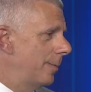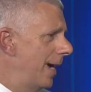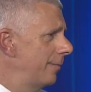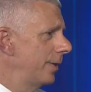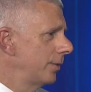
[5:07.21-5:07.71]

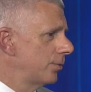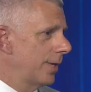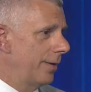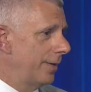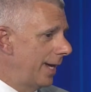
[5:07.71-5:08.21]
I
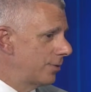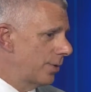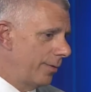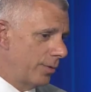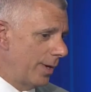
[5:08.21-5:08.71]

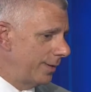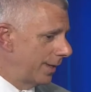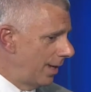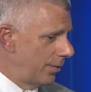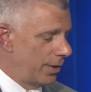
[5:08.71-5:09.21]
travel around the
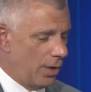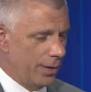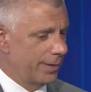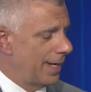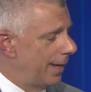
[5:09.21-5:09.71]
county all
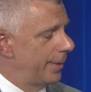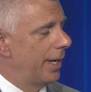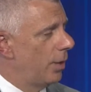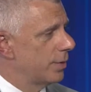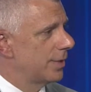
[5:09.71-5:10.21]
the time, and
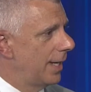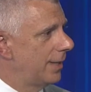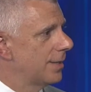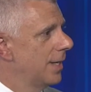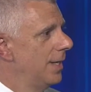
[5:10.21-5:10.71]
I always say
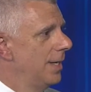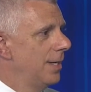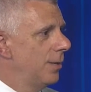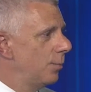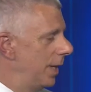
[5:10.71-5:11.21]
this:
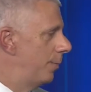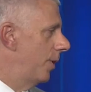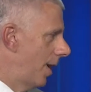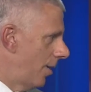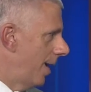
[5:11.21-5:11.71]

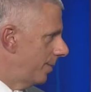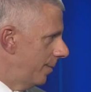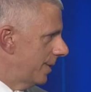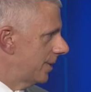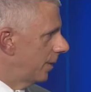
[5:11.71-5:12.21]
people are
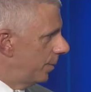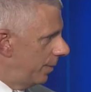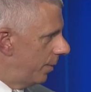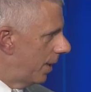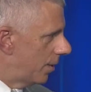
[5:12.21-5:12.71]
optimistic,
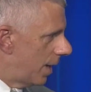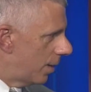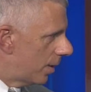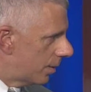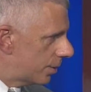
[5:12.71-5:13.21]
people
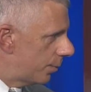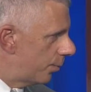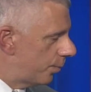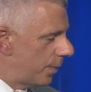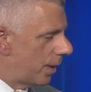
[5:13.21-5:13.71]

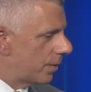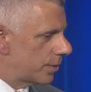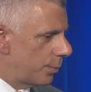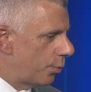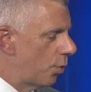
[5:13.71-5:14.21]
are
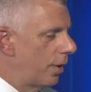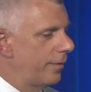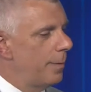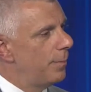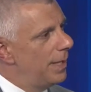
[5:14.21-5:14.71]

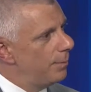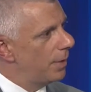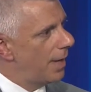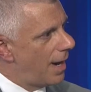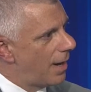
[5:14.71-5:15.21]
supportive, and
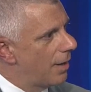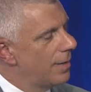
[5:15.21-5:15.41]
people are